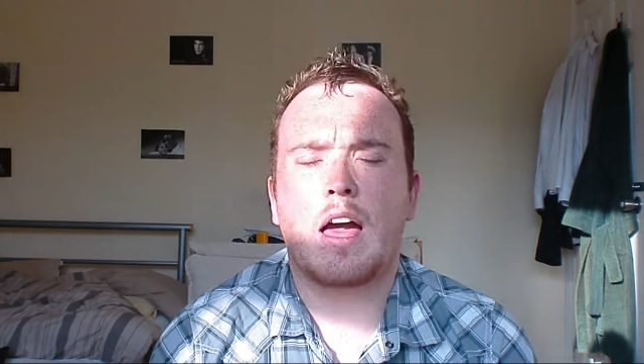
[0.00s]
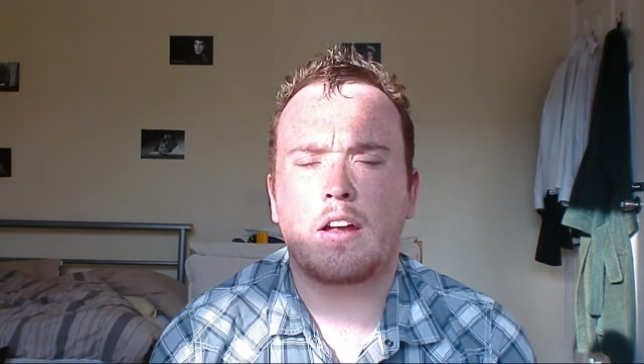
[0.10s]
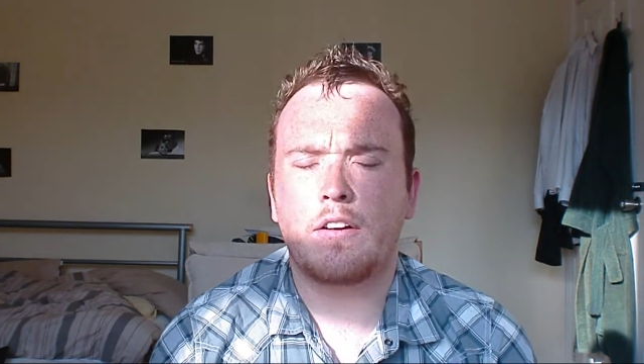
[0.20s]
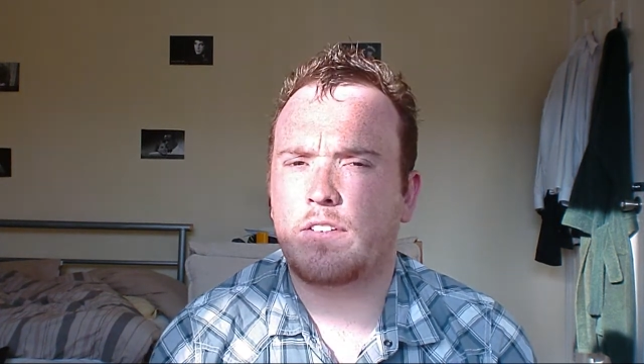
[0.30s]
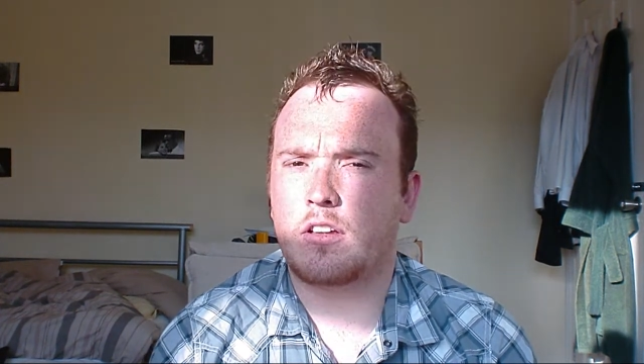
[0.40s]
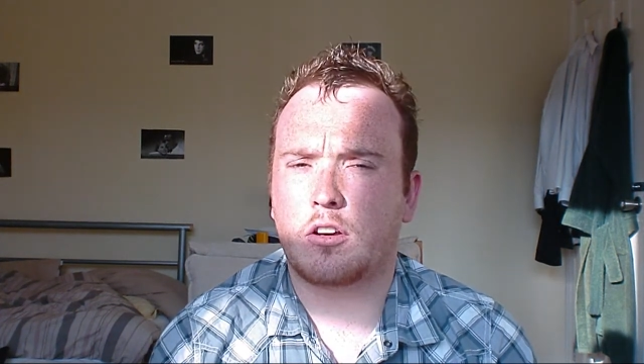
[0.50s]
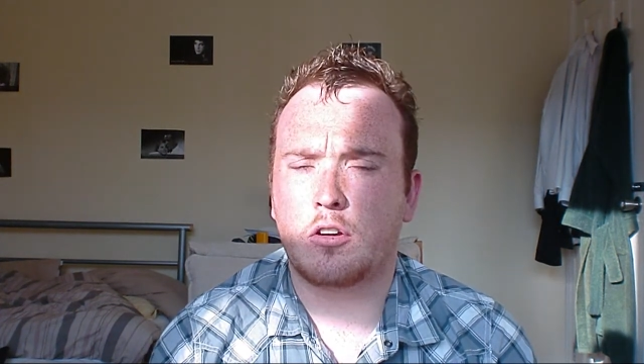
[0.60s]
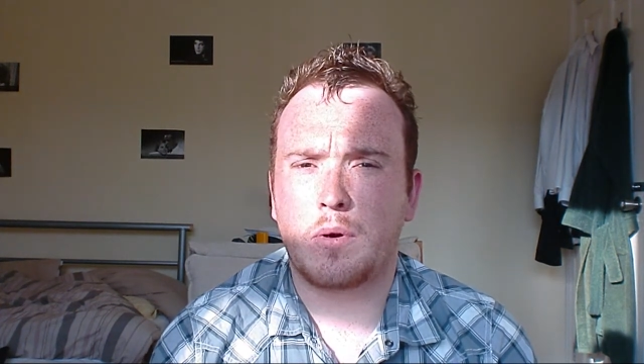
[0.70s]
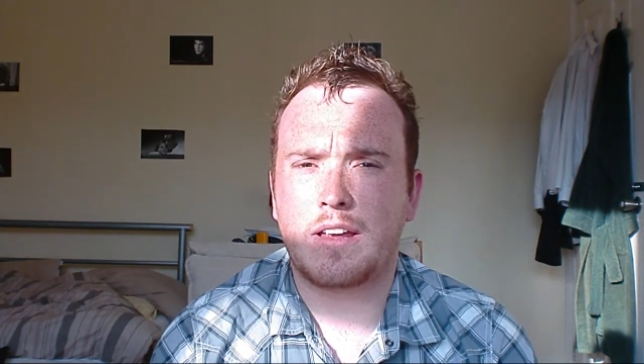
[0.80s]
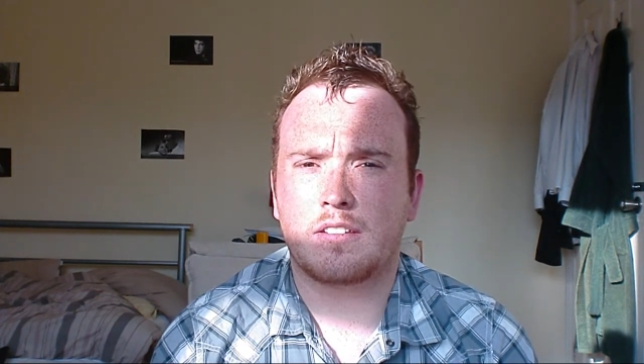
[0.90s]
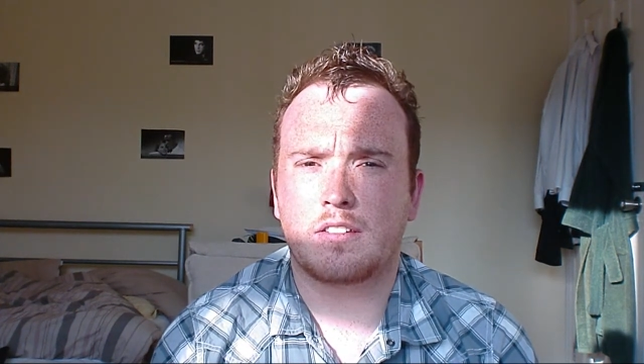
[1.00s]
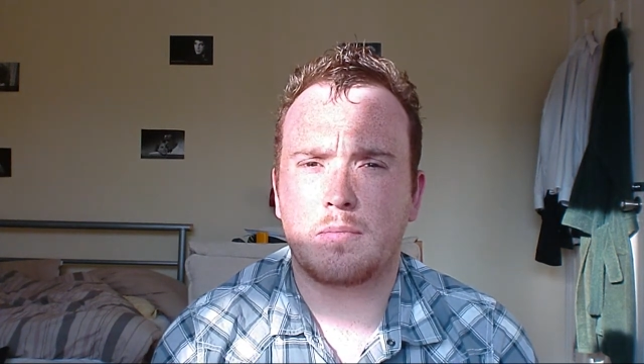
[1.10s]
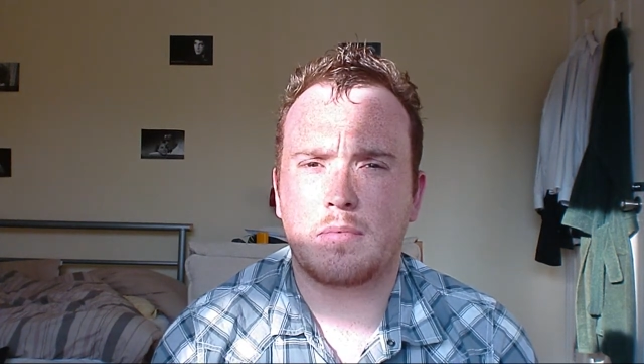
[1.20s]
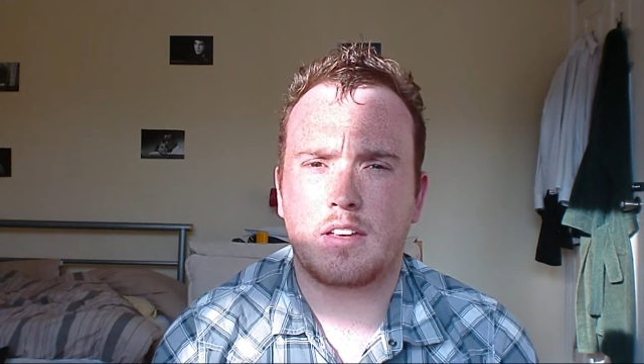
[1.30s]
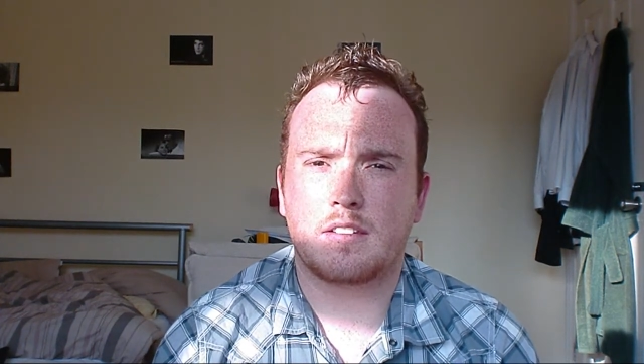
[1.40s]
And I feel a good way to
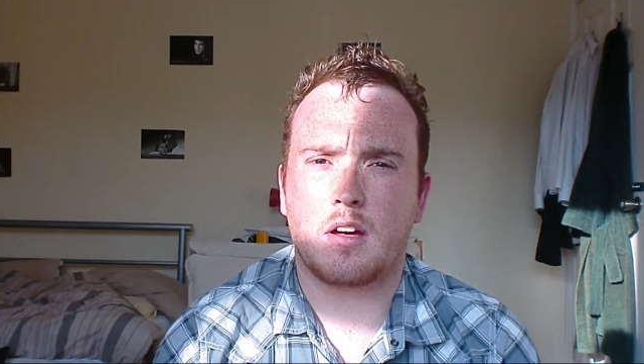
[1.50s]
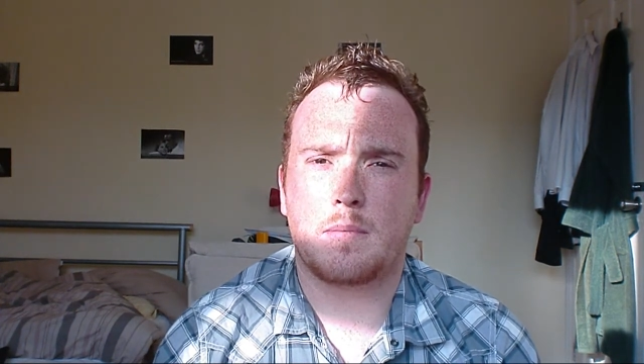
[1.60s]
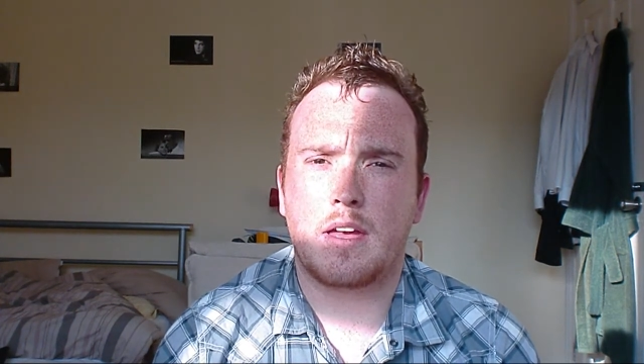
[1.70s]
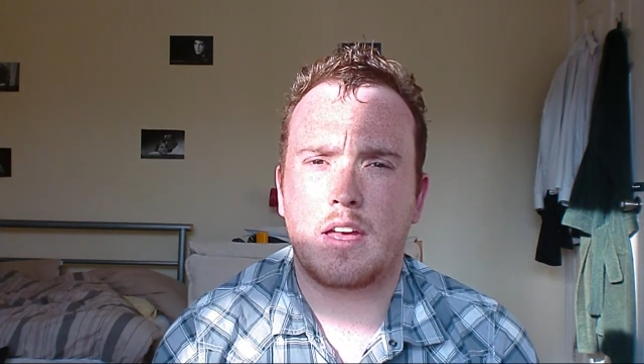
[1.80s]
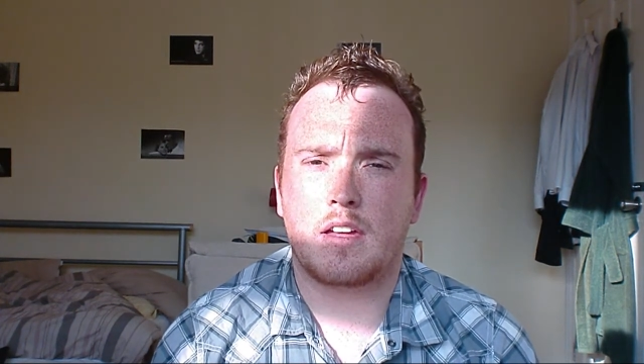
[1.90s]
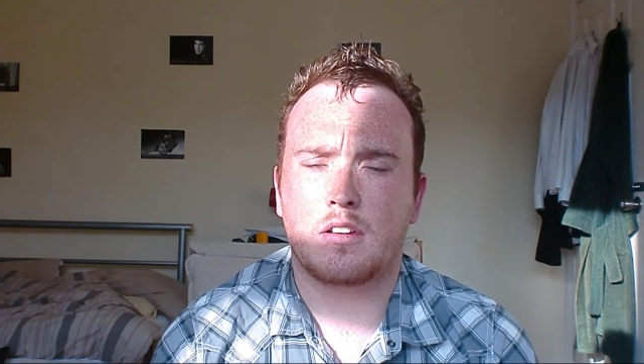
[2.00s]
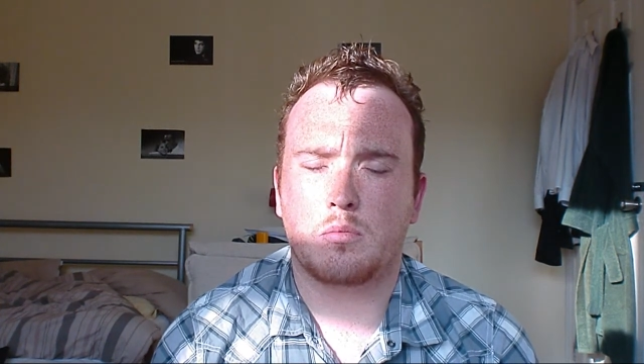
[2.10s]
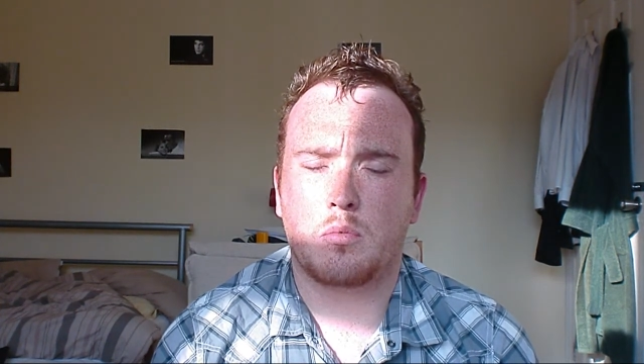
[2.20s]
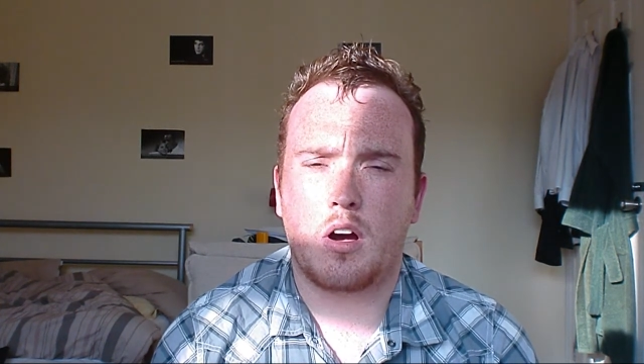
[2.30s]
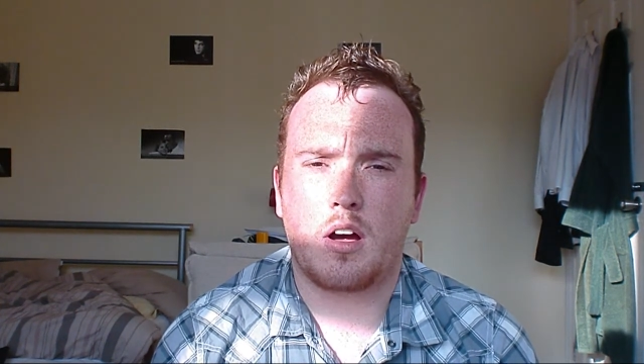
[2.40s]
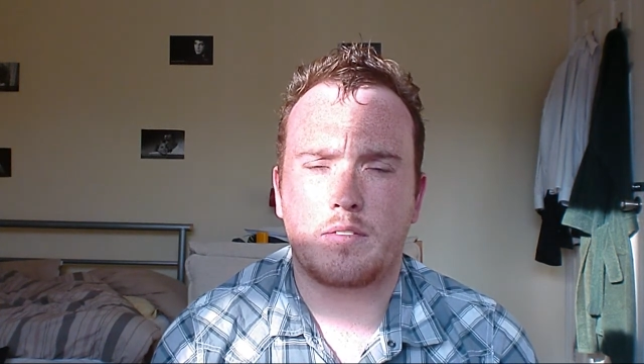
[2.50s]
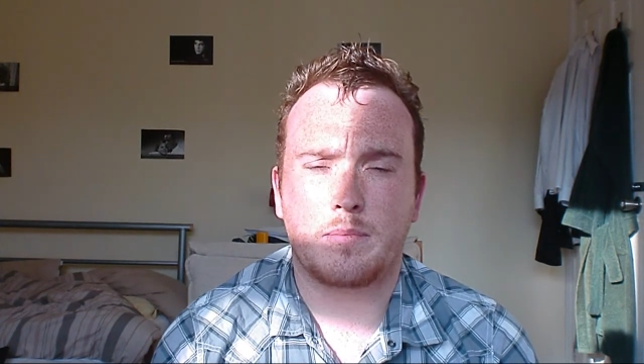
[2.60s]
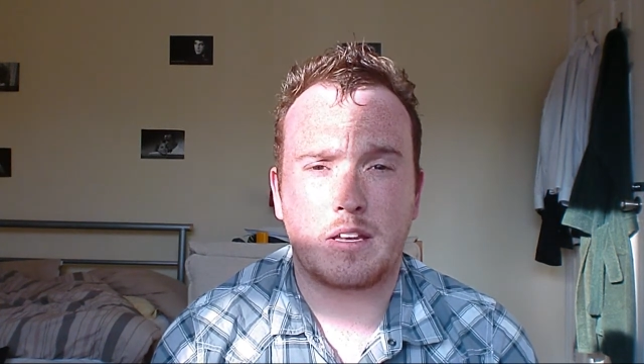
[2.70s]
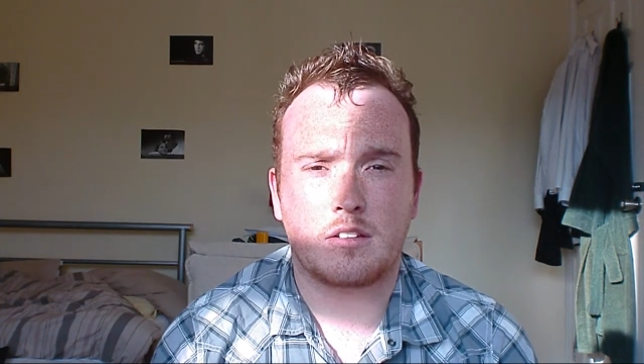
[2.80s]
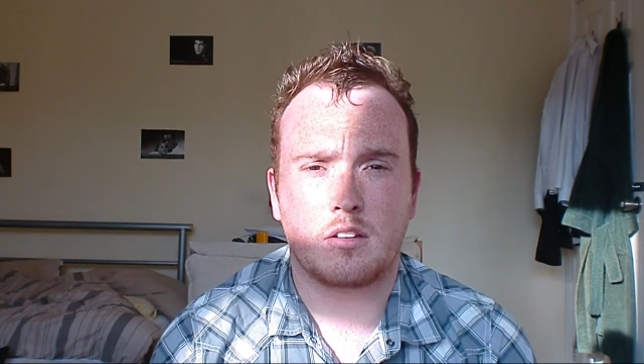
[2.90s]
sum things up is what I've
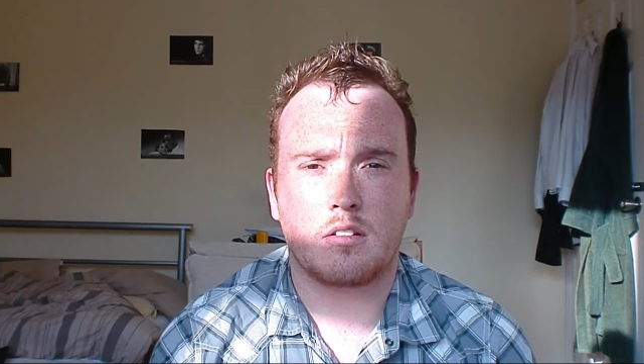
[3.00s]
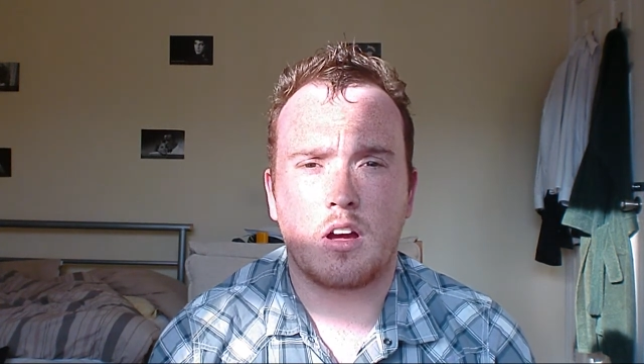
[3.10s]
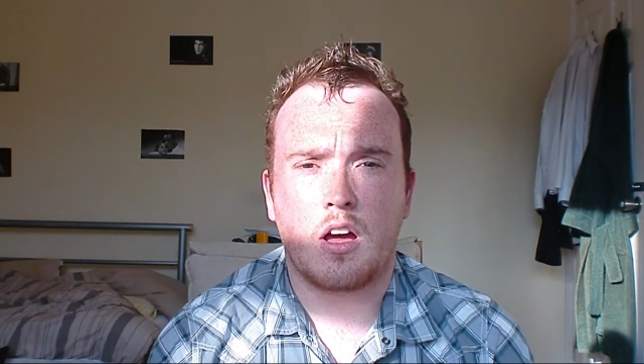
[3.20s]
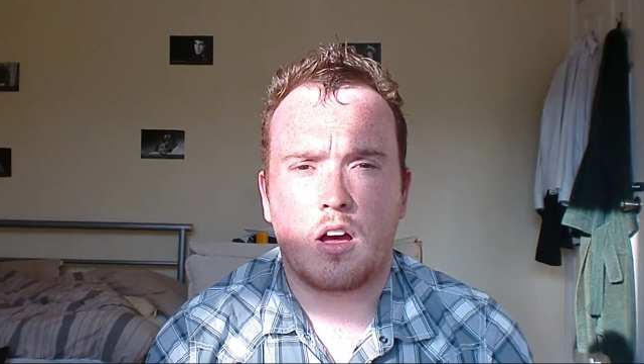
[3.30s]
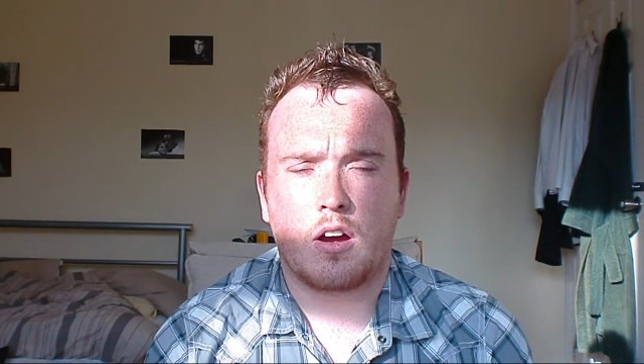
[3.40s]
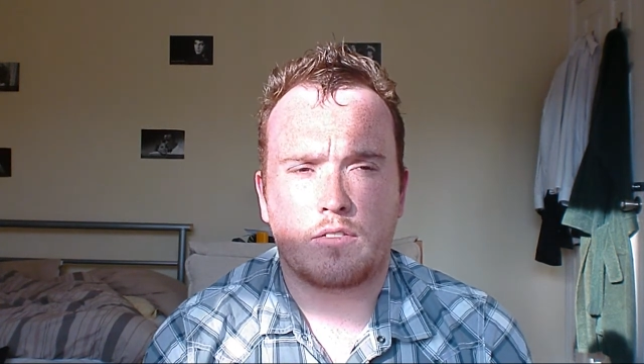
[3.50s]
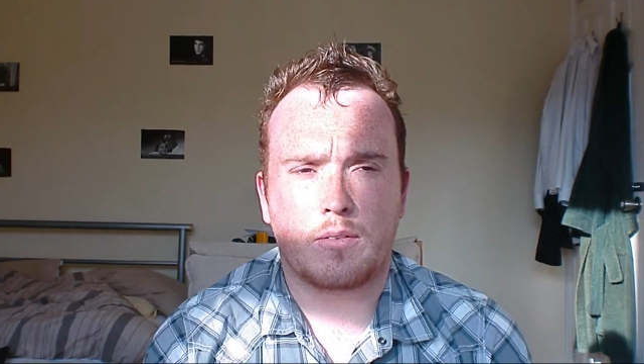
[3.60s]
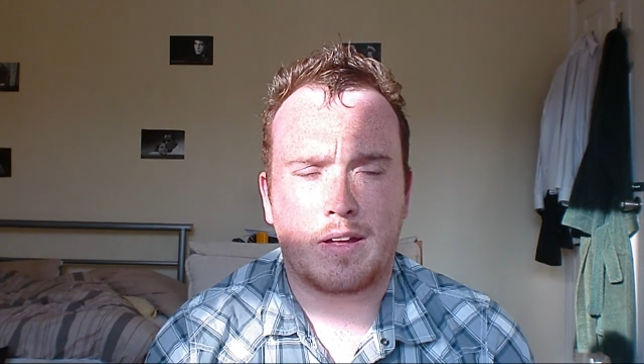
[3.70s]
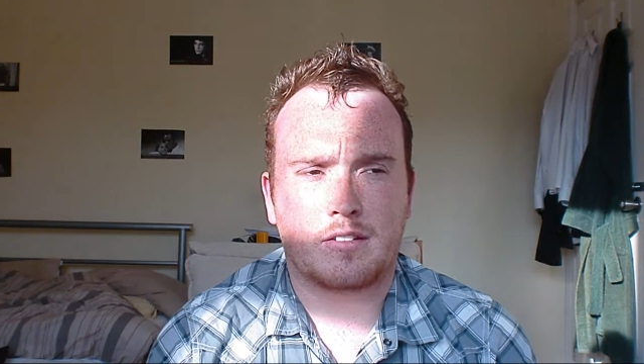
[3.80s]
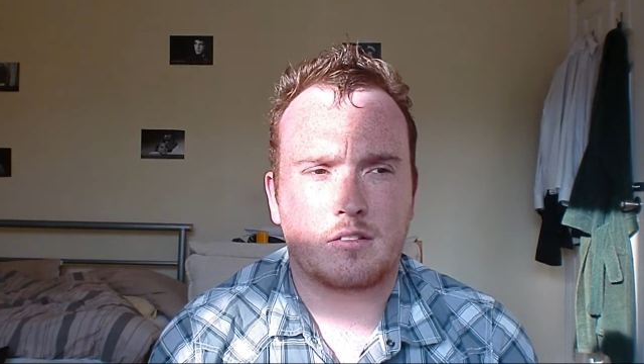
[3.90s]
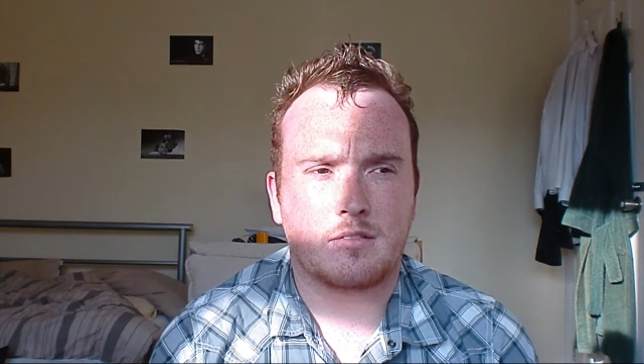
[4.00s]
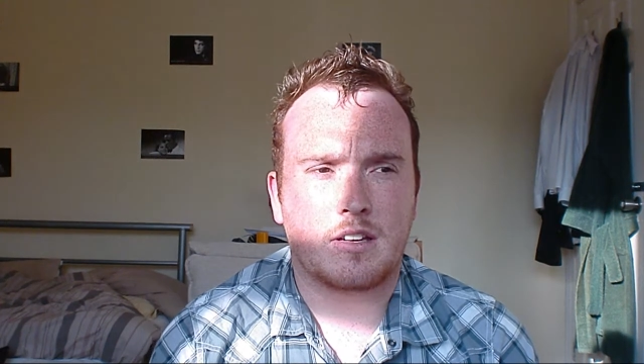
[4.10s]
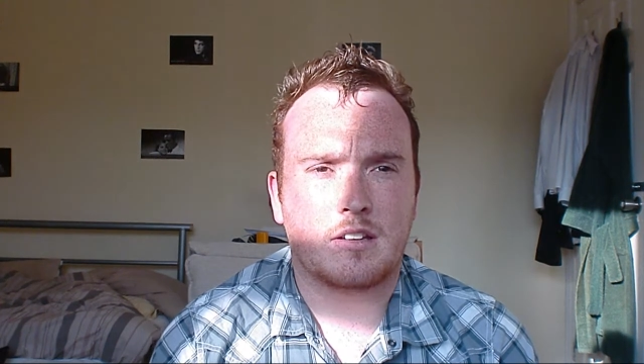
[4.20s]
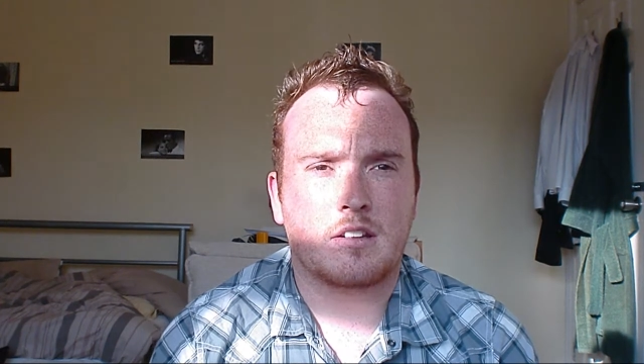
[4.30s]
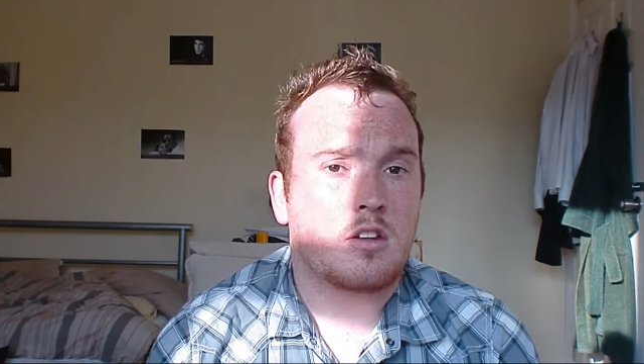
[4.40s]
been to over the past 2
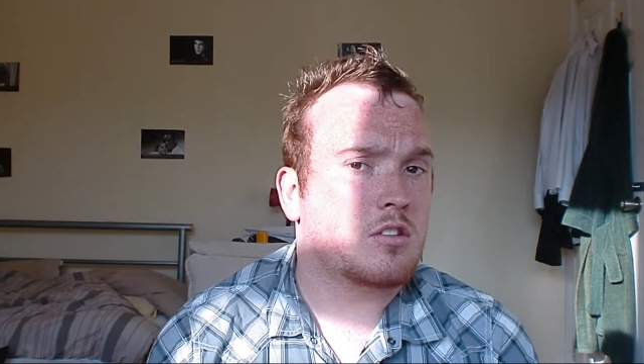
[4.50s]
weeks.